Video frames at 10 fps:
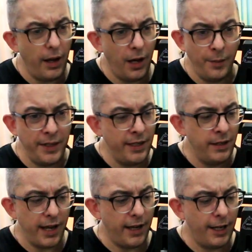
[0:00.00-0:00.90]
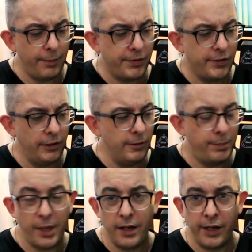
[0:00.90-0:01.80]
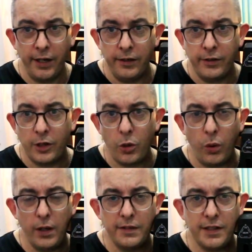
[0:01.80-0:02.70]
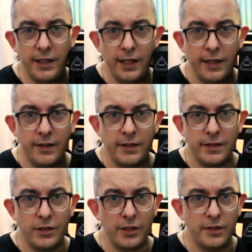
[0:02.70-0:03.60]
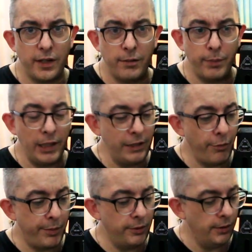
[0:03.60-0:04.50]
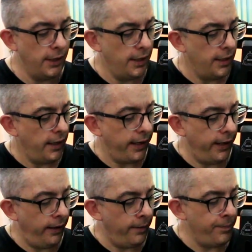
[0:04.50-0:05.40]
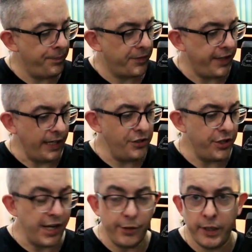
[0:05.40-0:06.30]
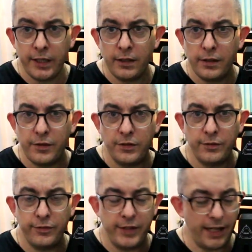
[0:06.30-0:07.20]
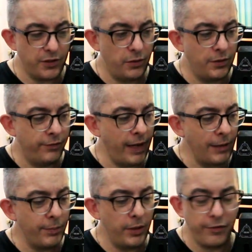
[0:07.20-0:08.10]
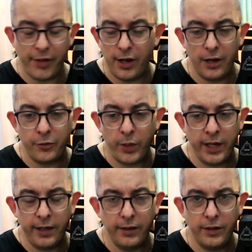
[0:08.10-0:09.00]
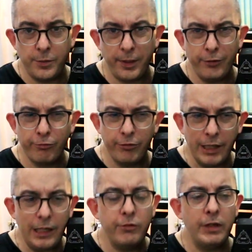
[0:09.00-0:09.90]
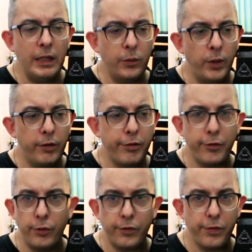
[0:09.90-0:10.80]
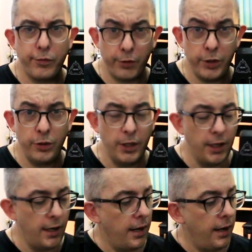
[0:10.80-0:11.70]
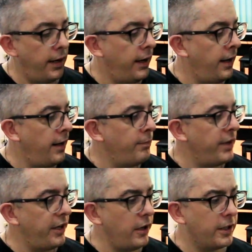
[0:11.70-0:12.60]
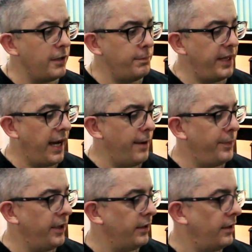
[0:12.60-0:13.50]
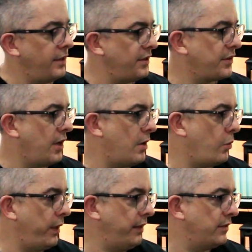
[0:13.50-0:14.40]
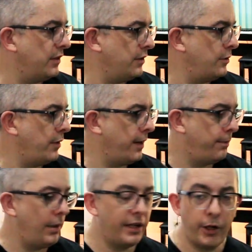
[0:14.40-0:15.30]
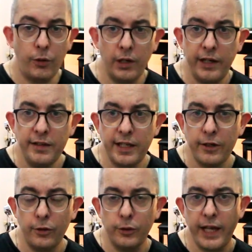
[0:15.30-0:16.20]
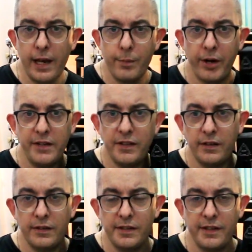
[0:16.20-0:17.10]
I mean, absolute bargain. The quality is just unbelievable. The engineering, the actual development of the hardware has been really, really well thought through. I couldn't be happier. I just can't wait to plug it all in, get it all calibrated and